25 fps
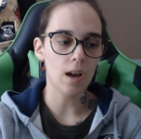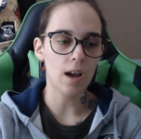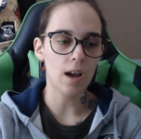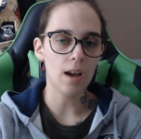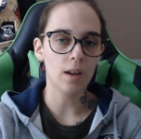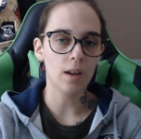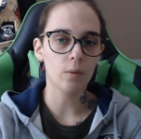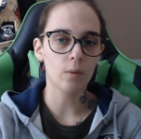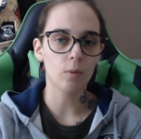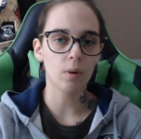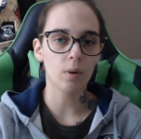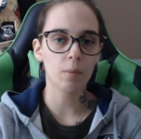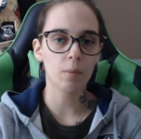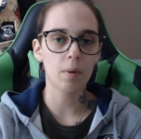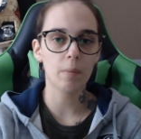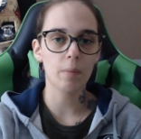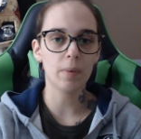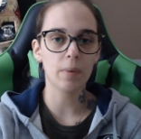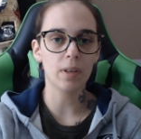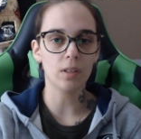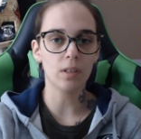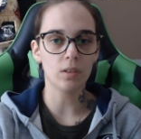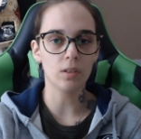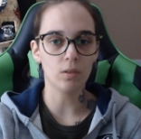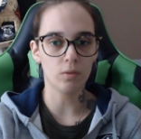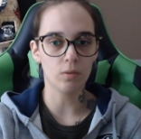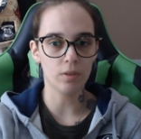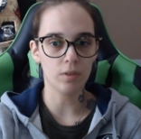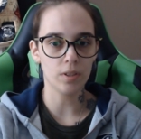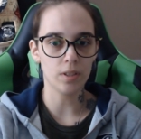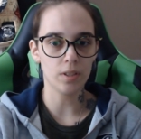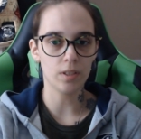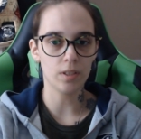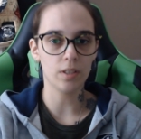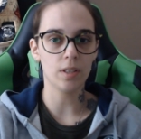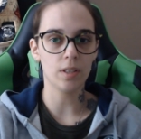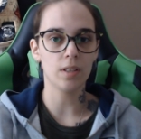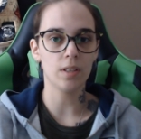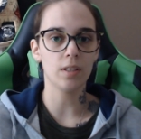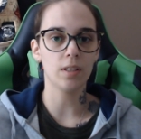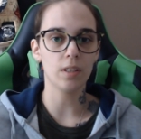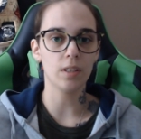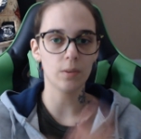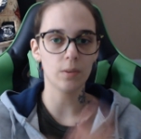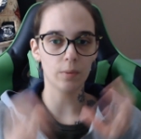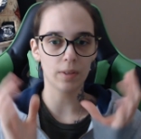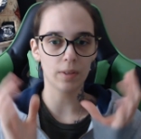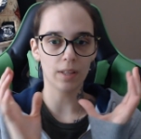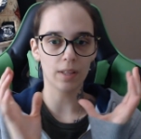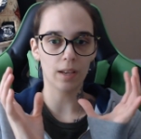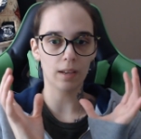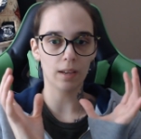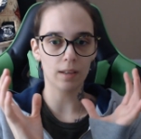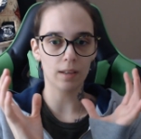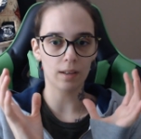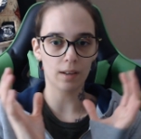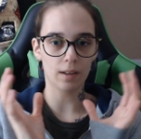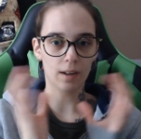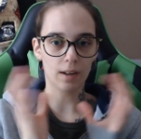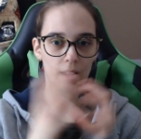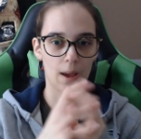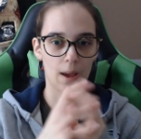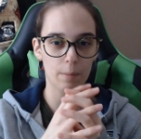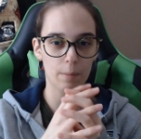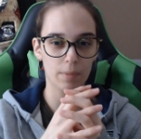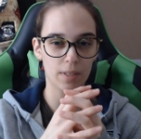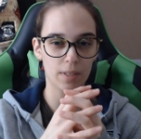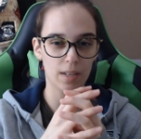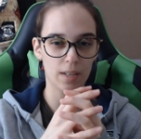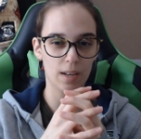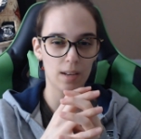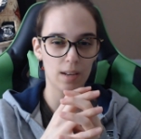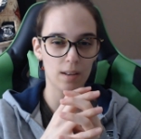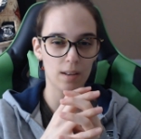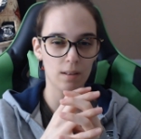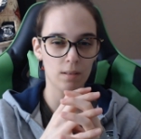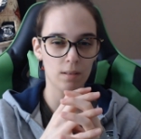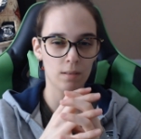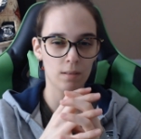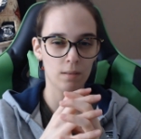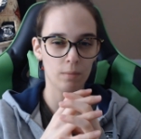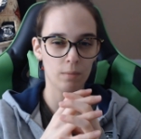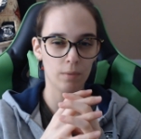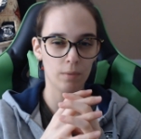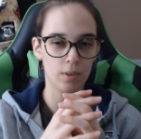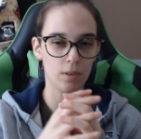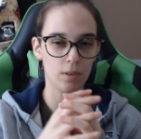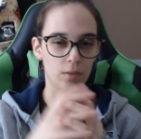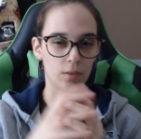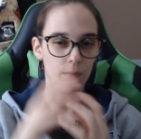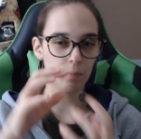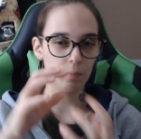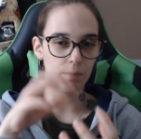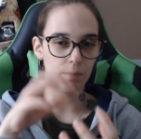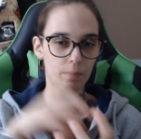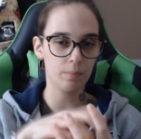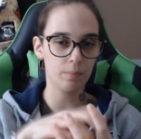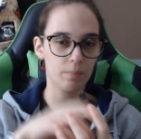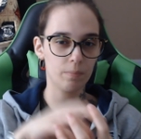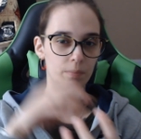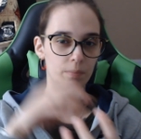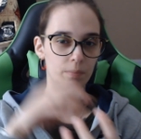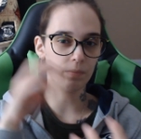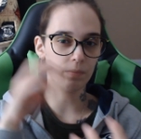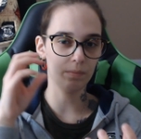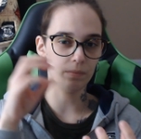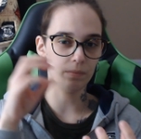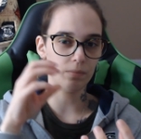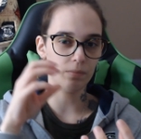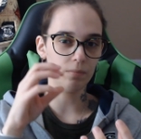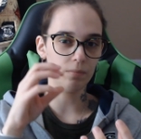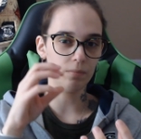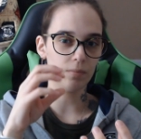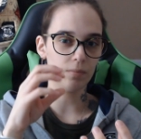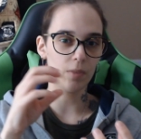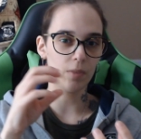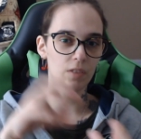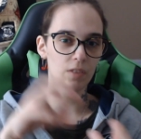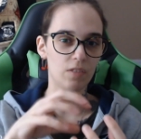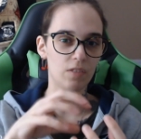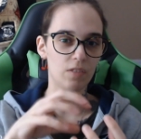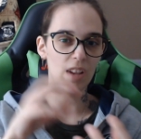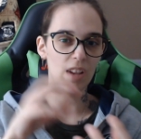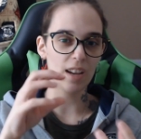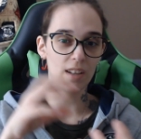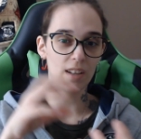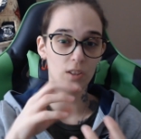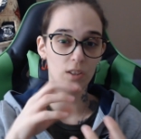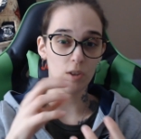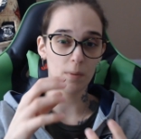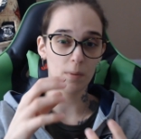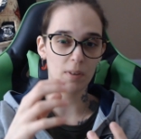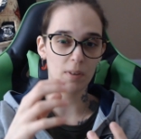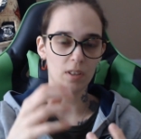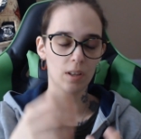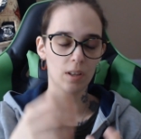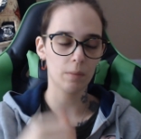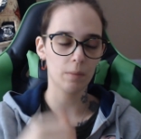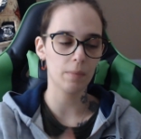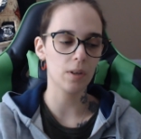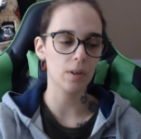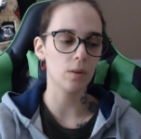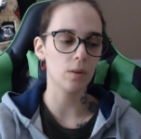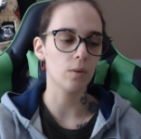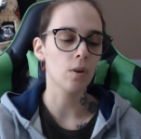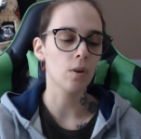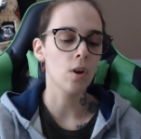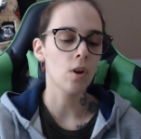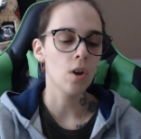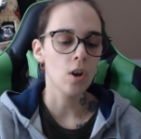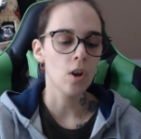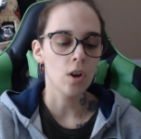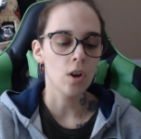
and one of my biggest annoyances is when they collapse in when you've taken too much out the middle.